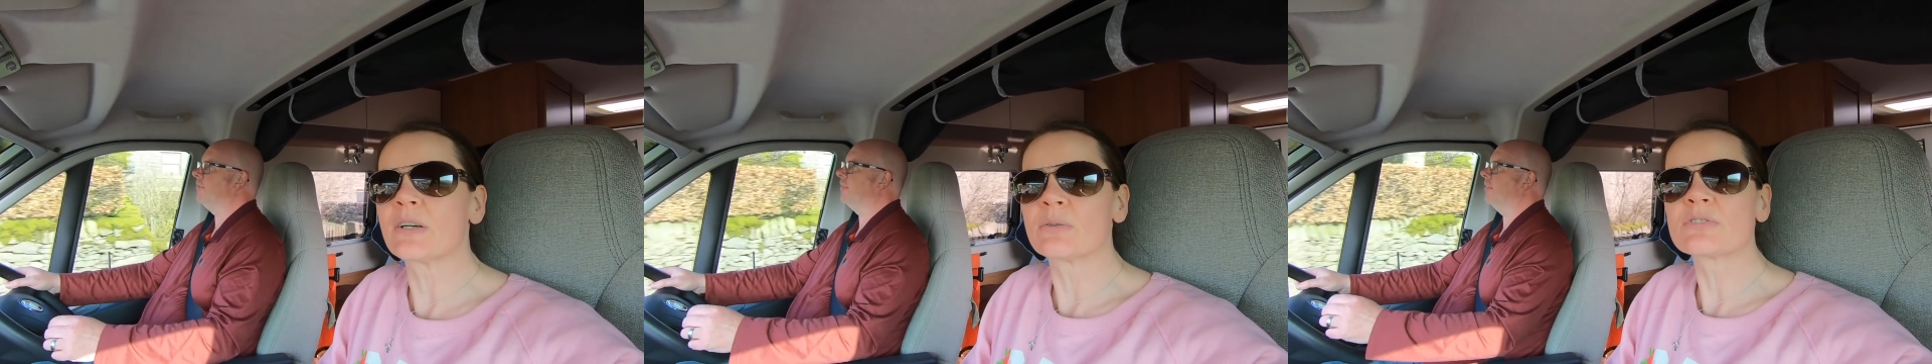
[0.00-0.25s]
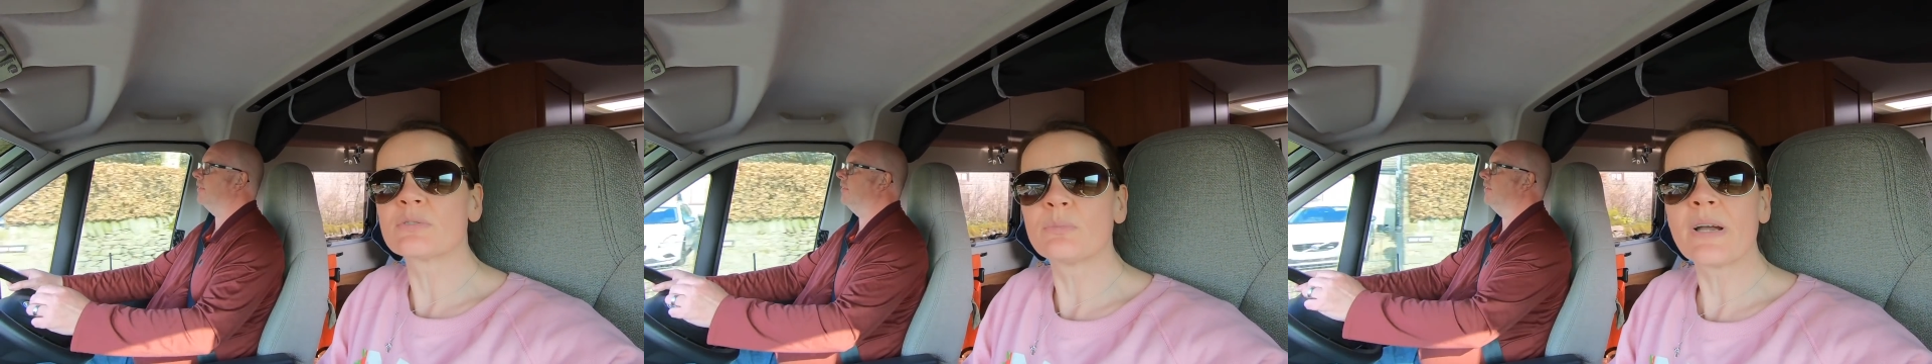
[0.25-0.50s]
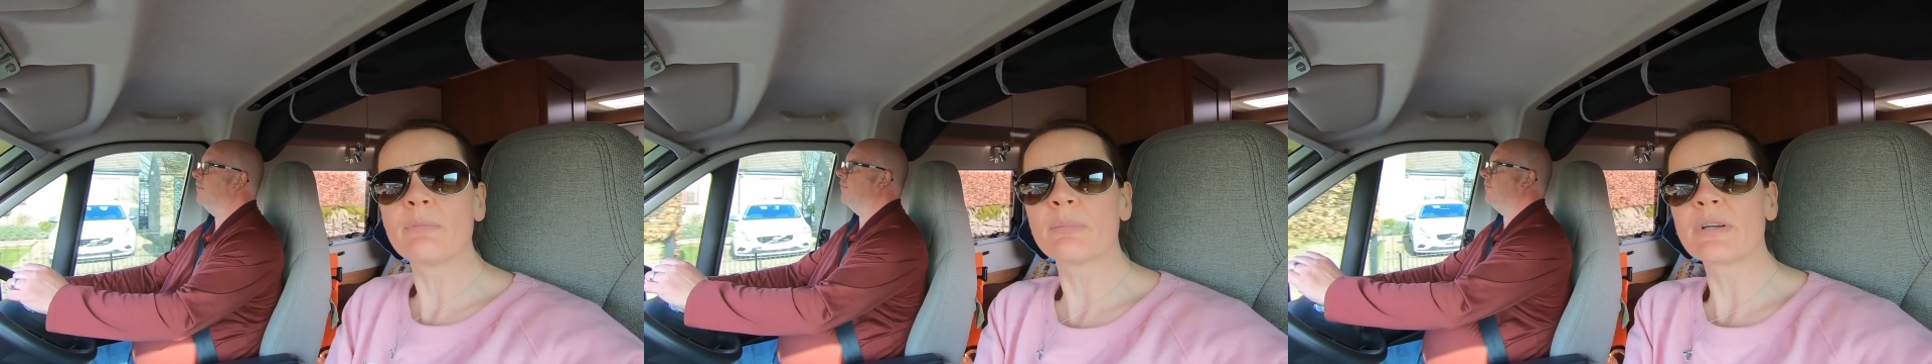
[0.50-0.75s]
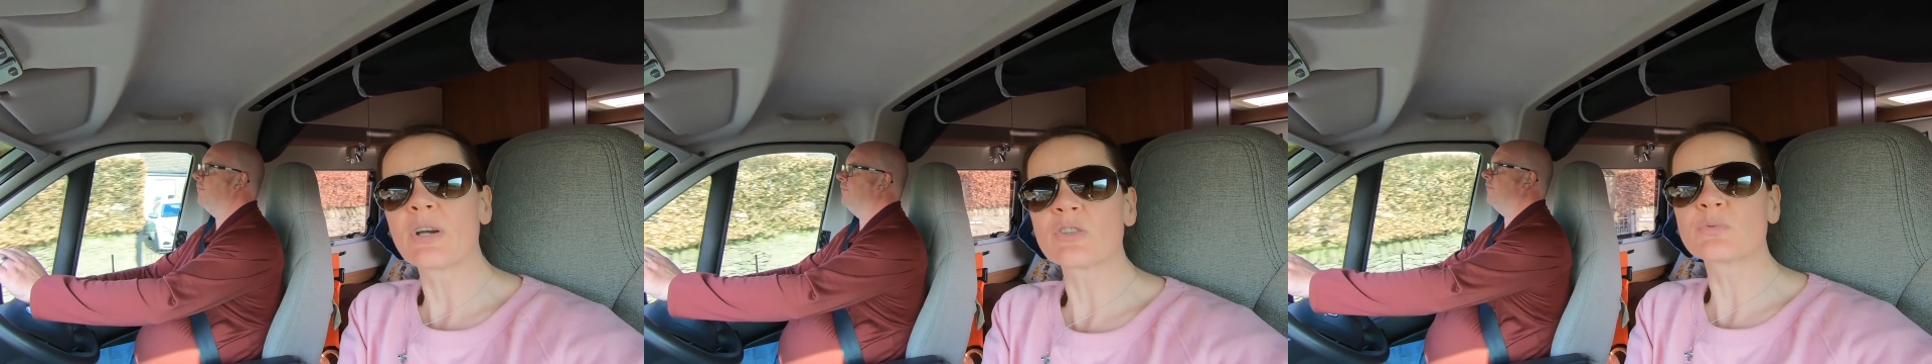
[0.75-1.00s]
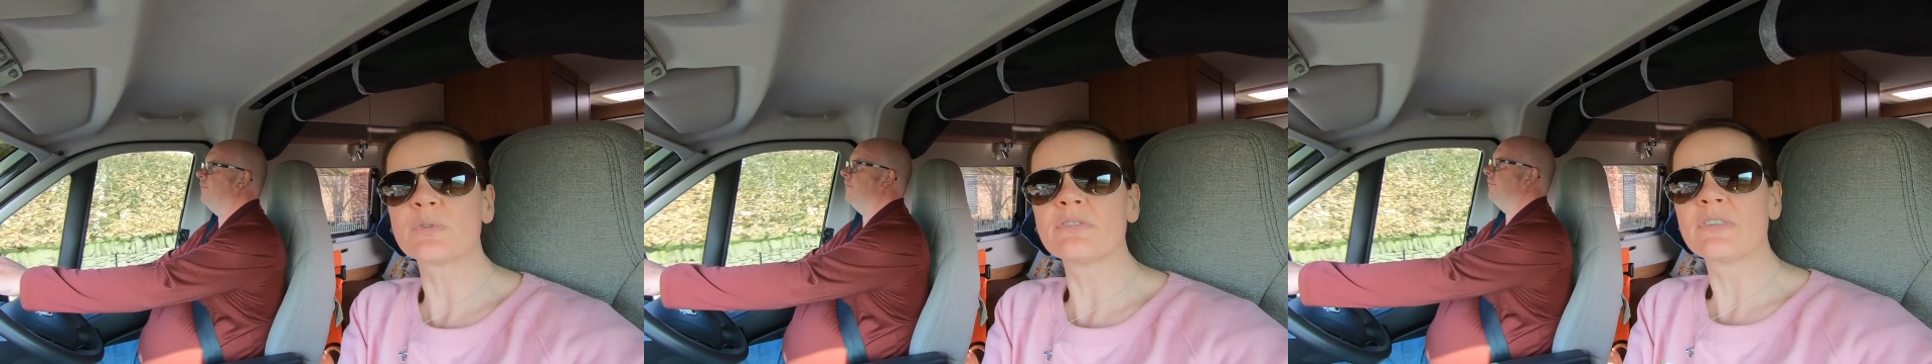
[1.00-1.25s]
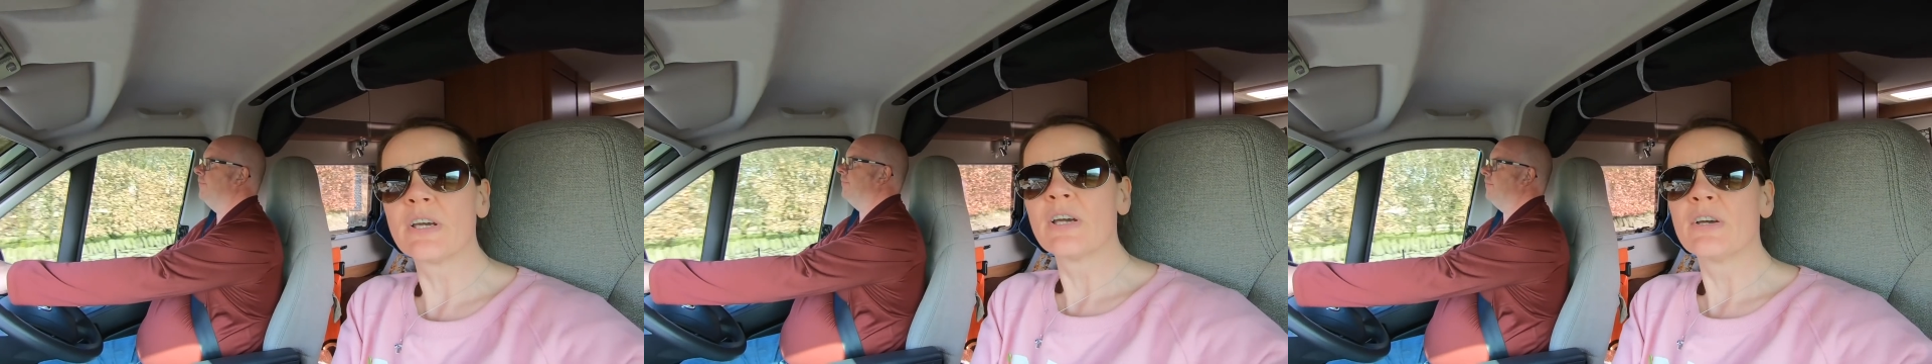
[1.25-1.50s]
to go somewhere, but because
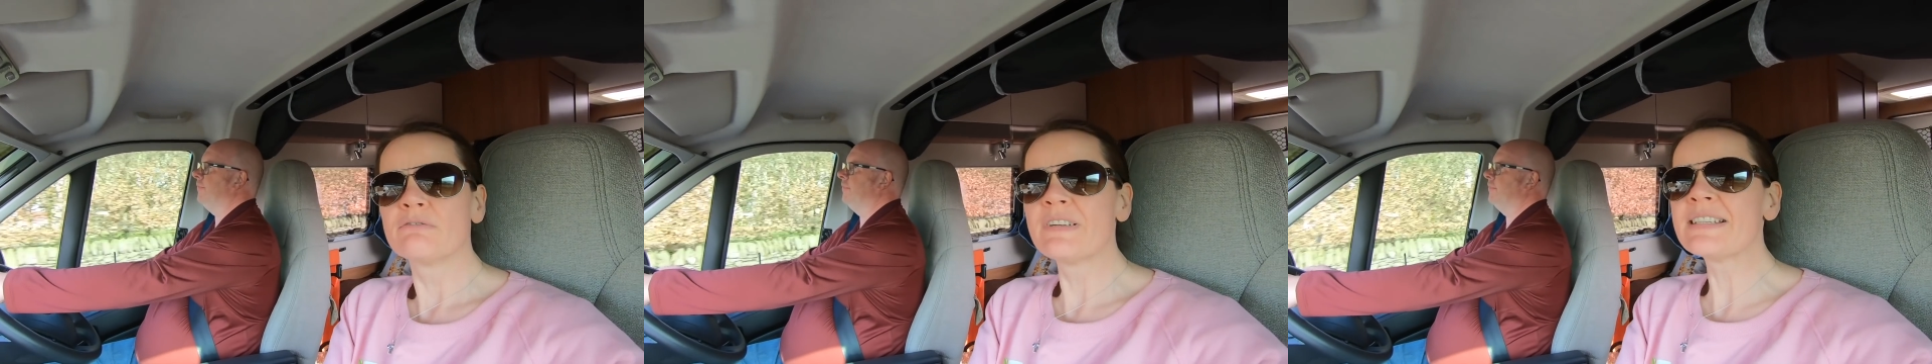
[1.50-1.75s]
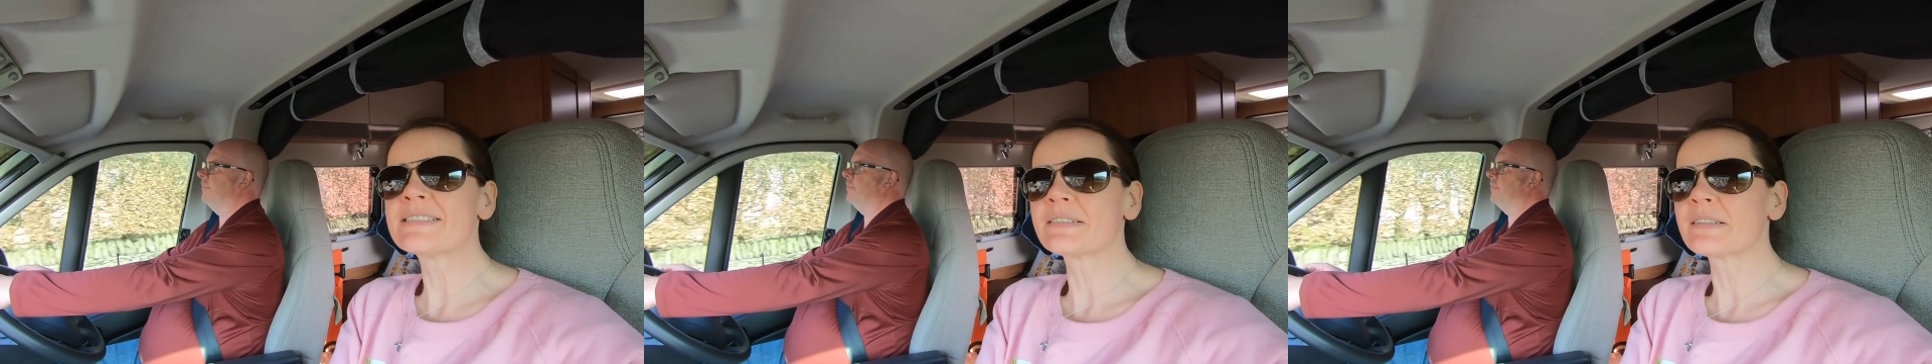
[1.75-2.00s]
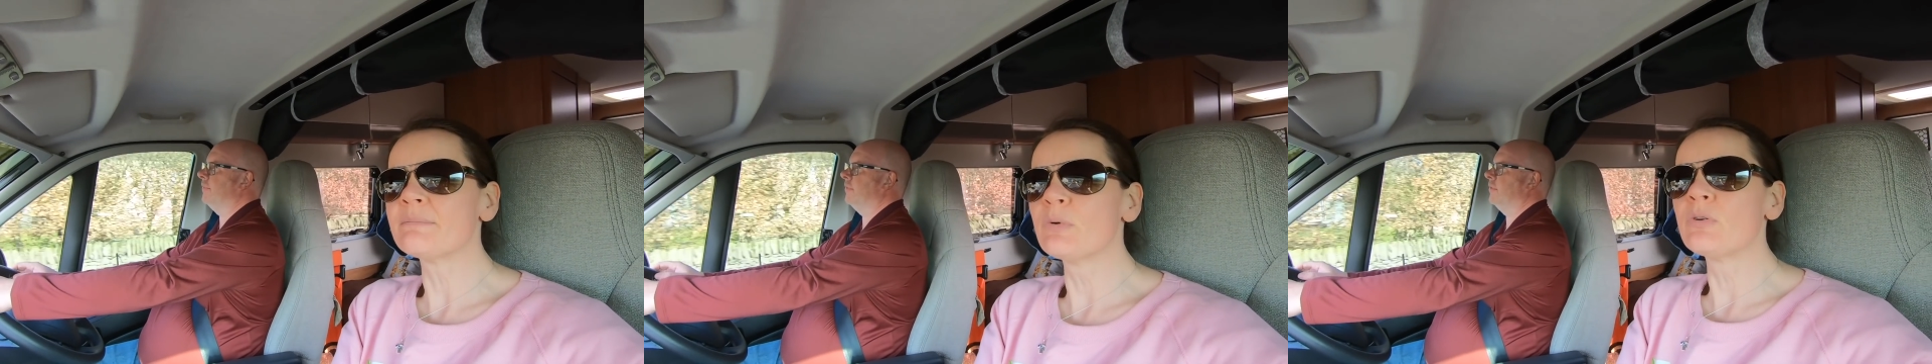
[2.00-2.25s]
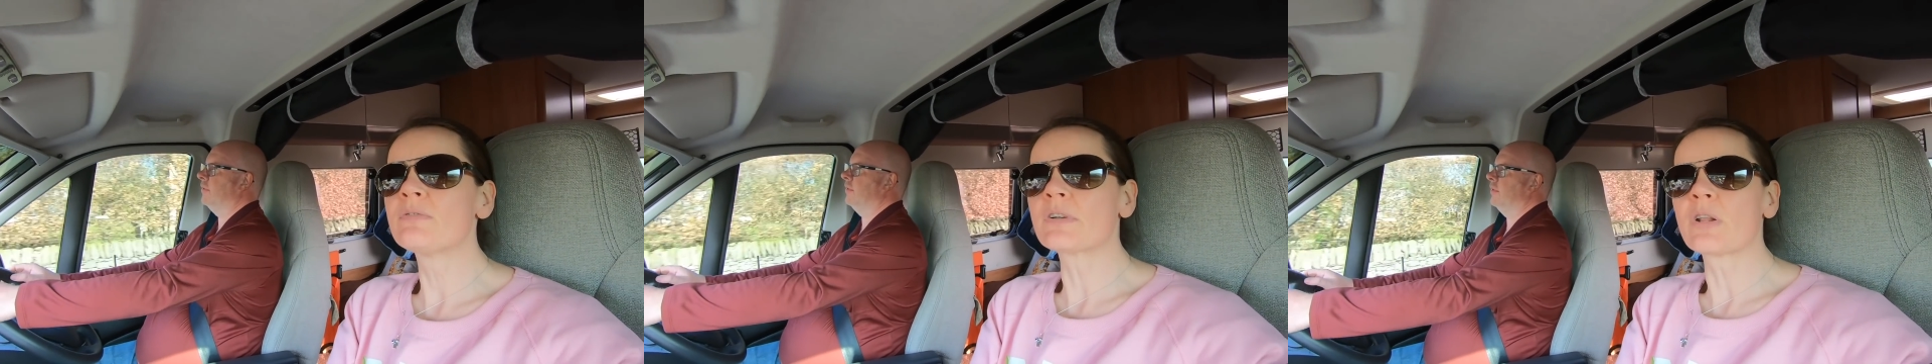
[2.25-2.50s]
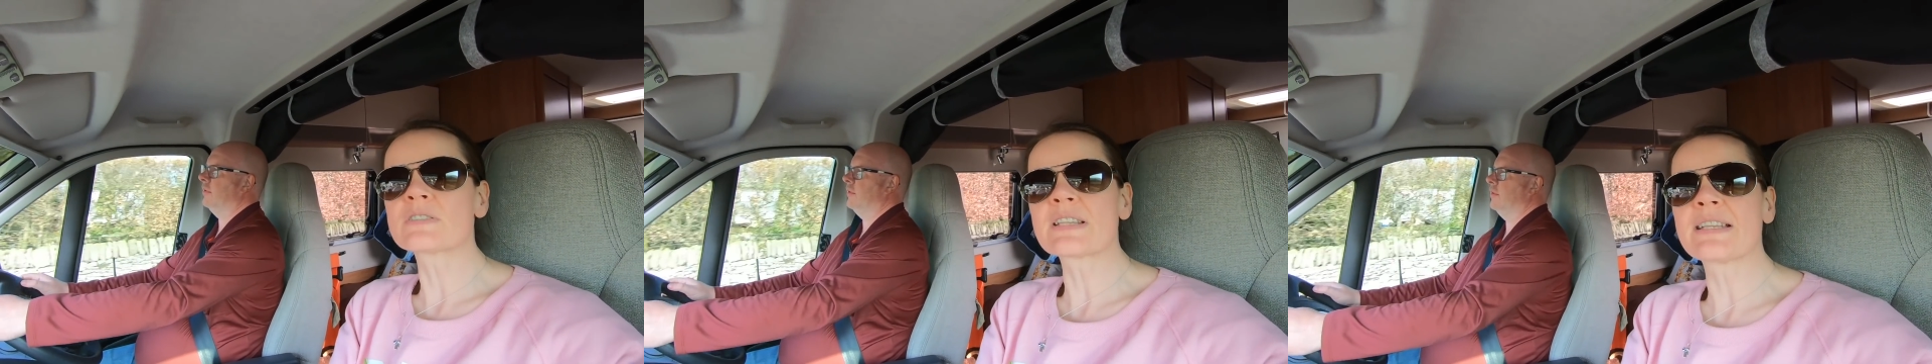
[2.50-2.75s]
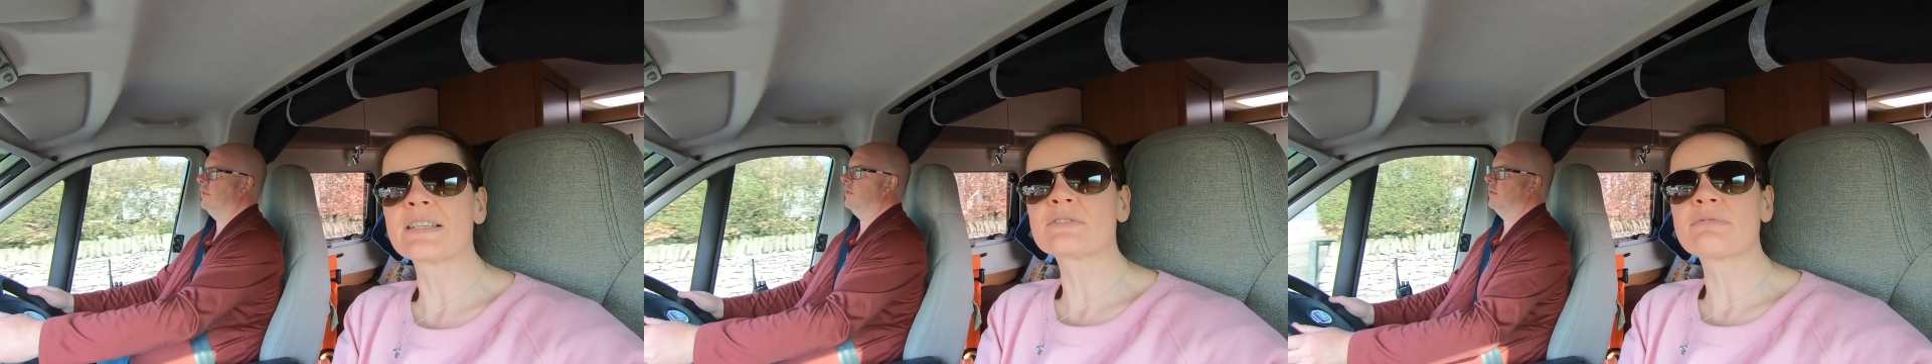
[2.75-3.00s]
we've recently moved lots
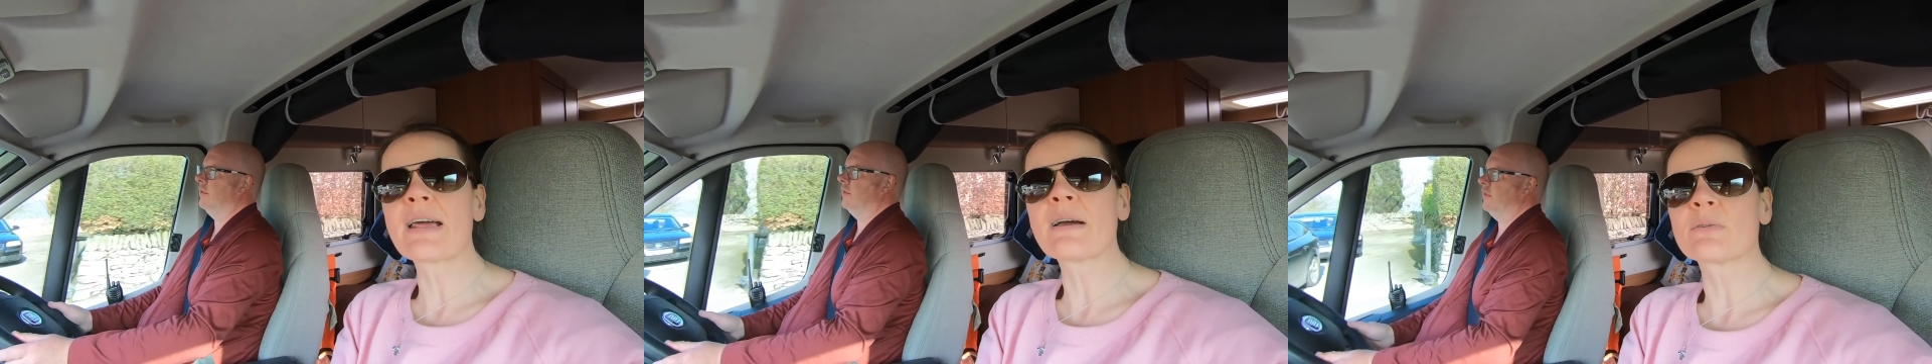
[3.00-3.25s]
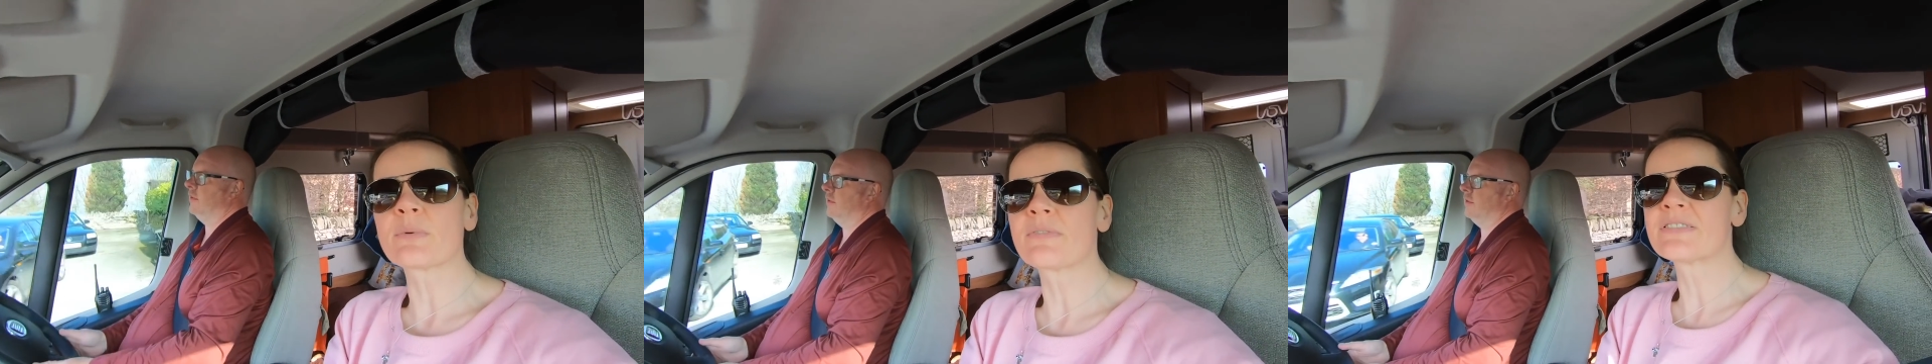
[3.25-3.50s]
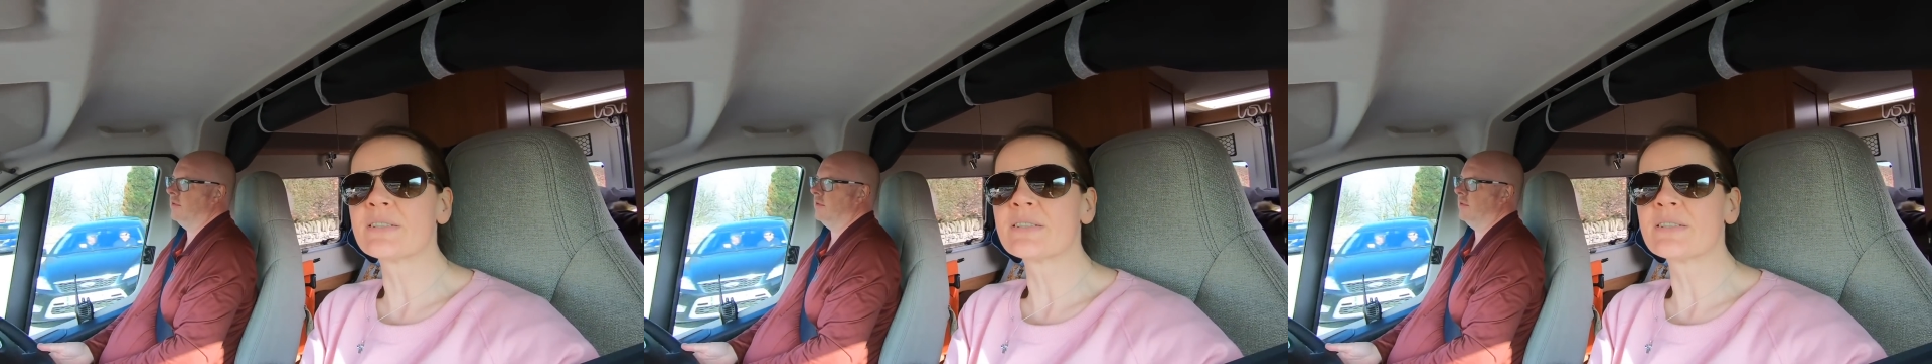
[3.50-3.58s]
of things around, we've